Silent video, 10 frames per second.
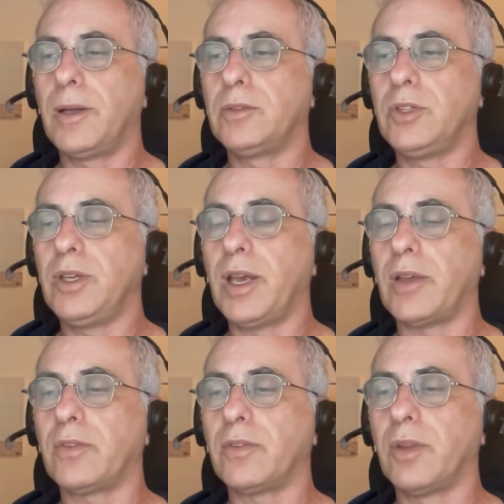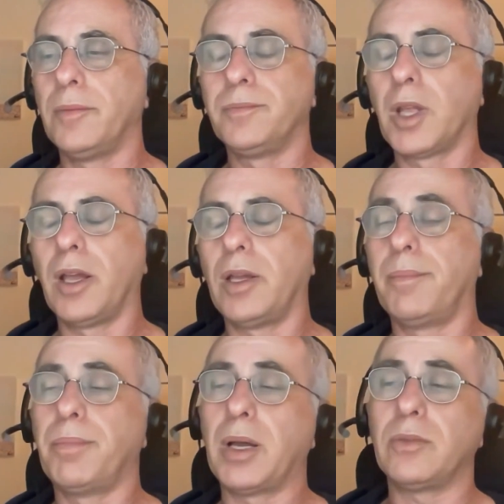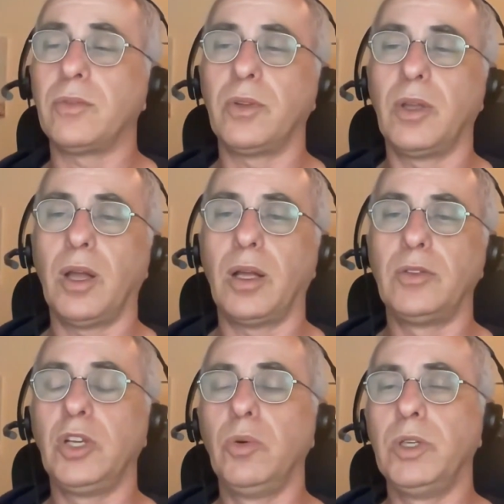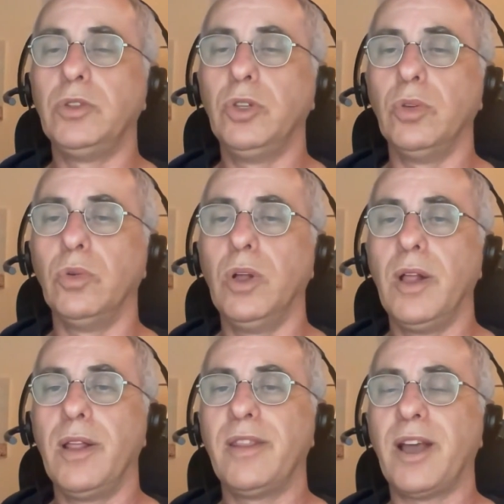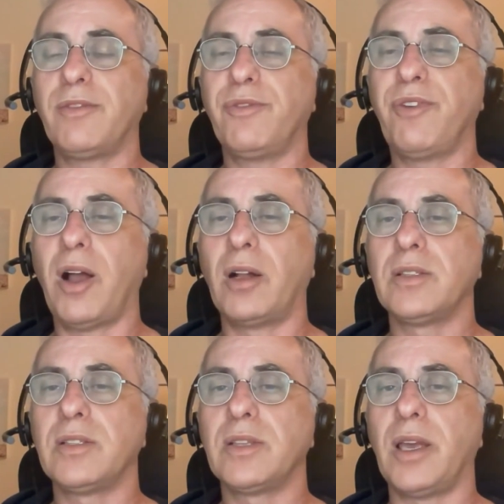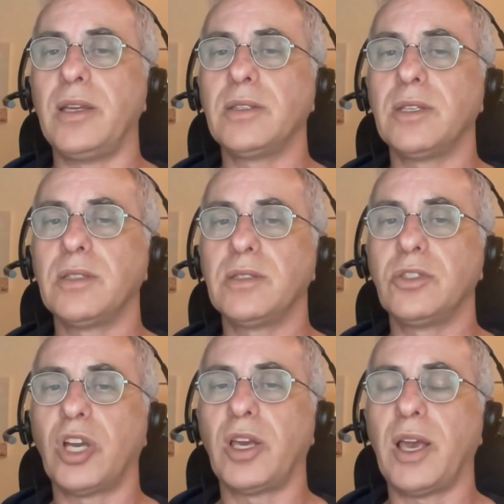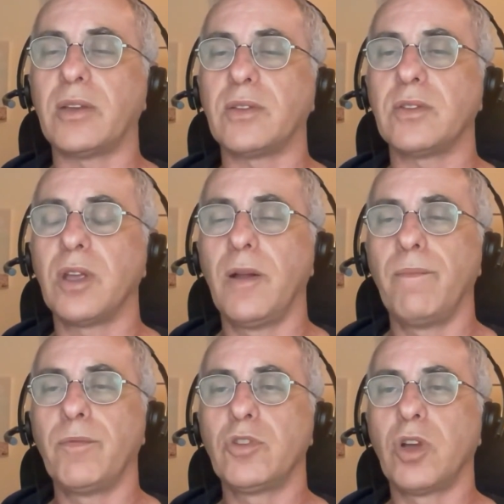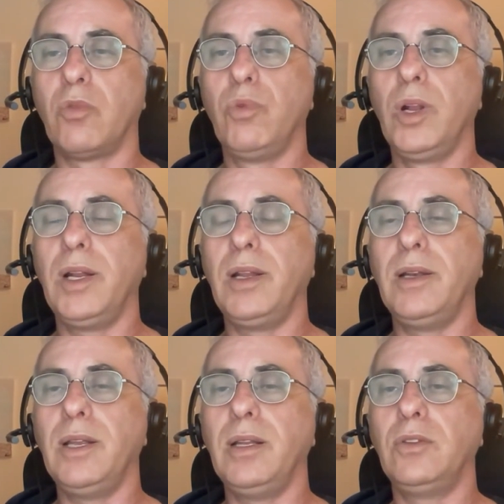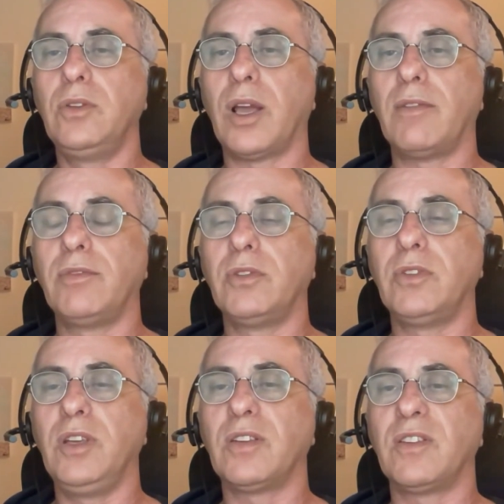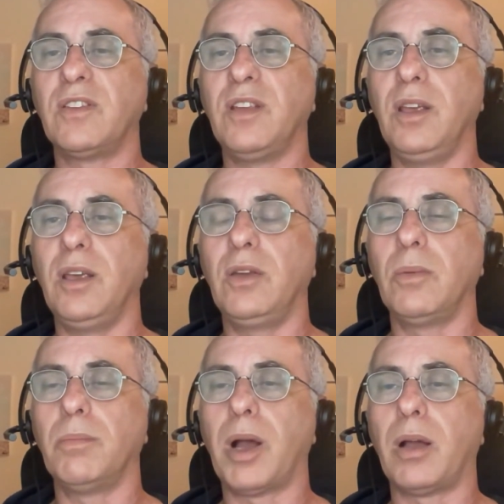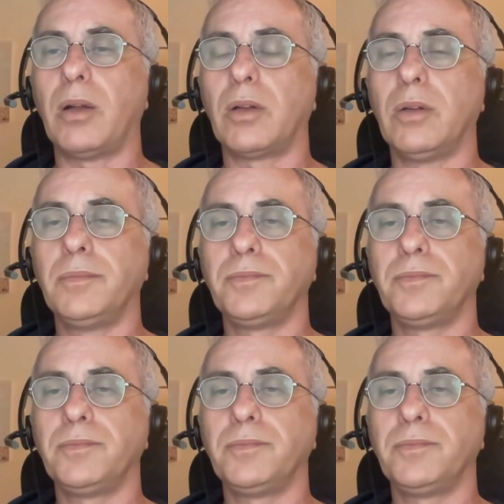TS. But until we do, that file stays as JS. So I really need to have the TSC compiler